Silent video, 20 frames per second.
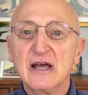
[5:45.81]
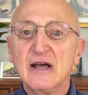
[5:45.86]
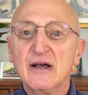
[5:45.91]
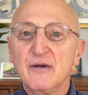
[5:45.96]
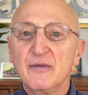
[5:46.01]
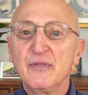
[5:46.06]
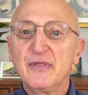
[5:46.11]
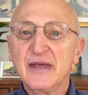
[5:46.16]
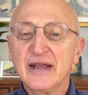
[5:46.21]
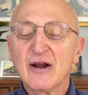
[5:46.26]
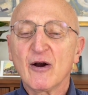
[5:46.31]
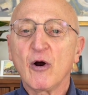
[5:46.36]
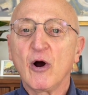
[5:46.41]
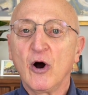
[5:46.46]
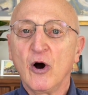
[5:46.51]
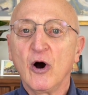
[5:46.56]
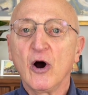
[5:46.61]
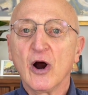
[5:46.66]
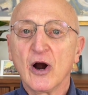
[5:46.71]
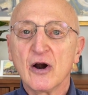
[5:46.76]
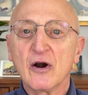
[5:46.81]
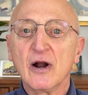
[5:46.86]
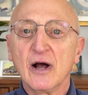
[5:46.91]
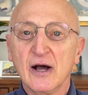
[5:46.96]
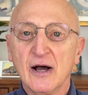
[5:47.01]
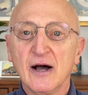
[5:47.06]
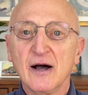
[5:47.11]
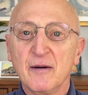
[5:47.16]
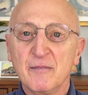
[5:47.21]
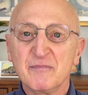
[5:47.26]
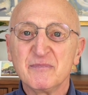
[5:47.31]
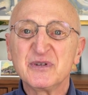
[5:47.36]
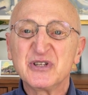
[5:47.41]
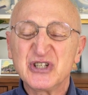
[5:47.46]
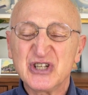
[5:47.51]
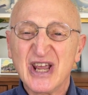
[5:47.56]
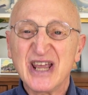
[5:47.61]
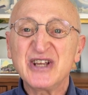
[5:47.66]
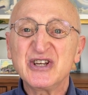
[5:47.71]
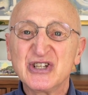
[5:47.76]
there are
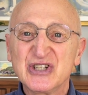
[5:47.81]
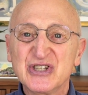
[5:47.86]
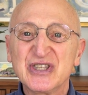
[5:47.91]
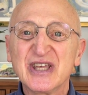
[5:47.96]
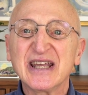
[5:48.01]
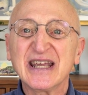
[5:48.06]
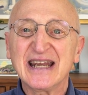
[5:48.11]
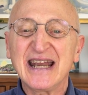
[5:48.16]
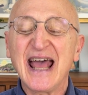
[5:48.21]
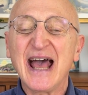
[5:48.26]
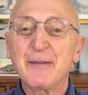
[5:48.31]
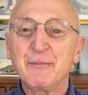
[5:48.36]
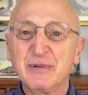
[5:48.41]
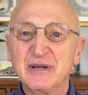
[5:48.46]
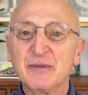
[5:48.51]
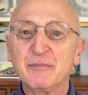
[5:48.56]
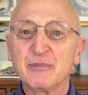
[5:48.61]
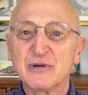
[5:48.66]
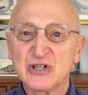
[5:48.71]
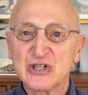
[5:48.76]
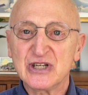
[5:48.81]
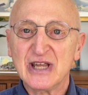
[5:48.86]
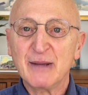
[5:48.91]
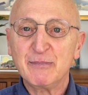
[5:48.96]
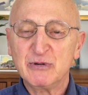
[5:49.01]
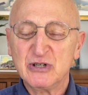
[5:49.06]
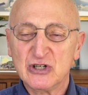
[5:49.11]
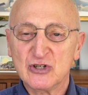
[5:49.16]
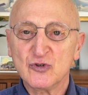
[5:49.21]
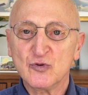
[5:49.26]
changes that can happen in perceptions.